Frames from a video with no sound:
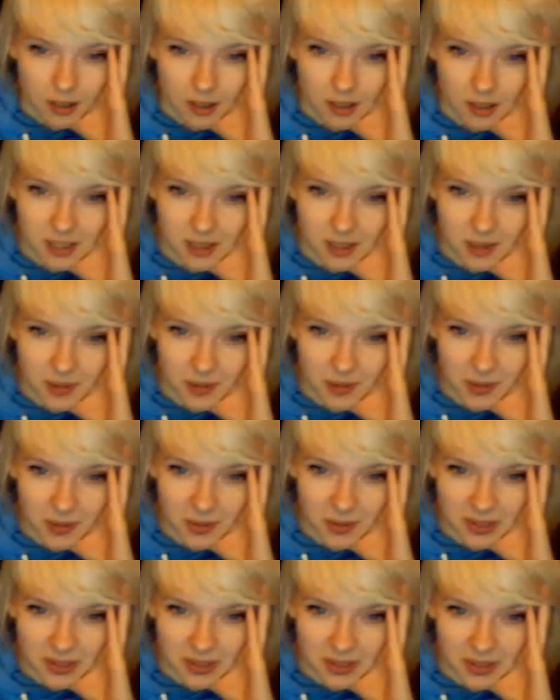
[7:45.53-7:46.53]
I don't
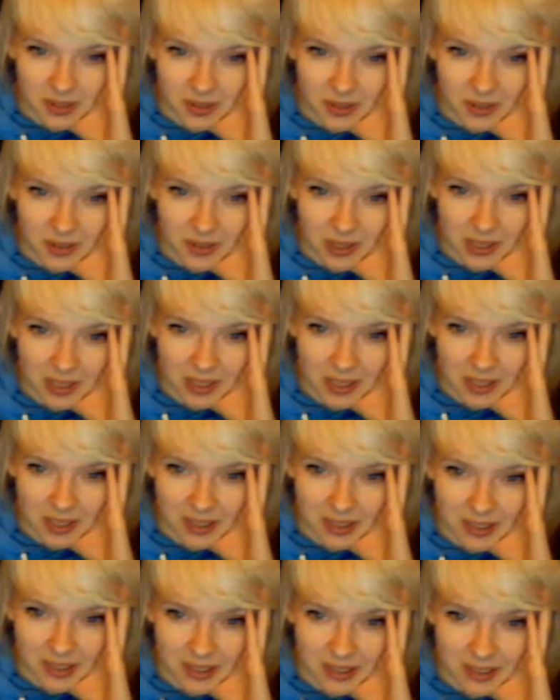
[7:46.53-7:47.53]
want to
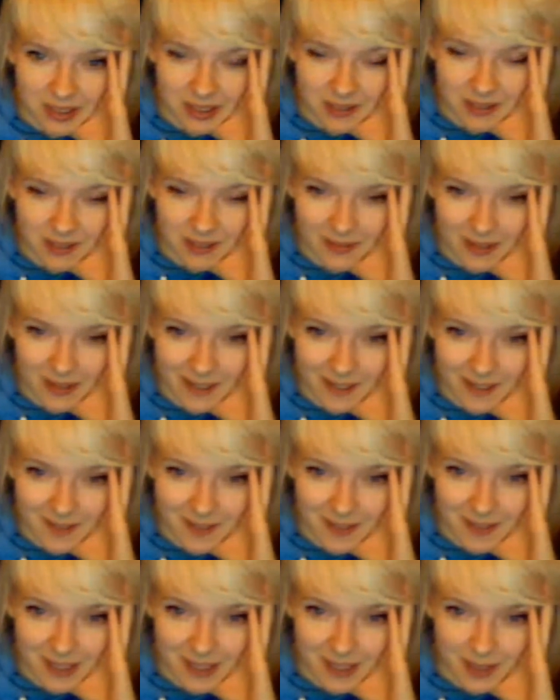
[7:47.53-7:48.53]
do my own
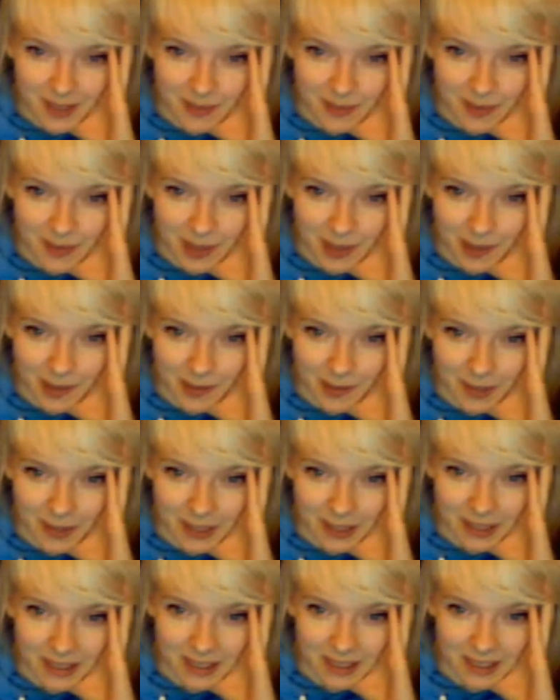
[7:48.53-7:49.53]
face palm when
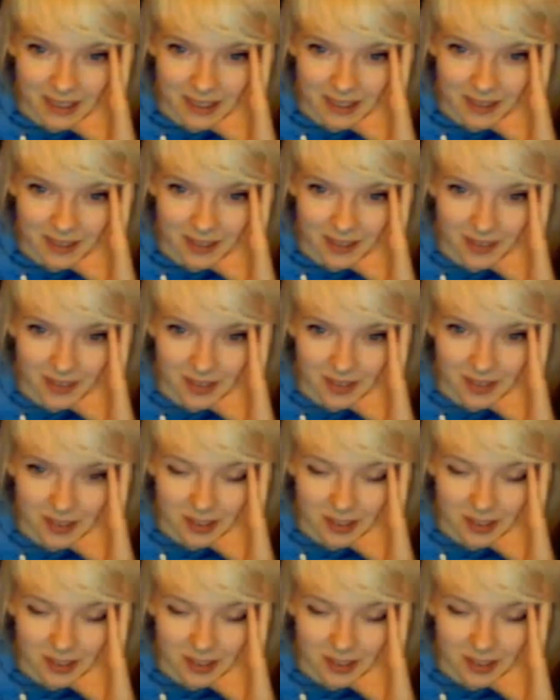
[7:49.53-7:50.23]
it's not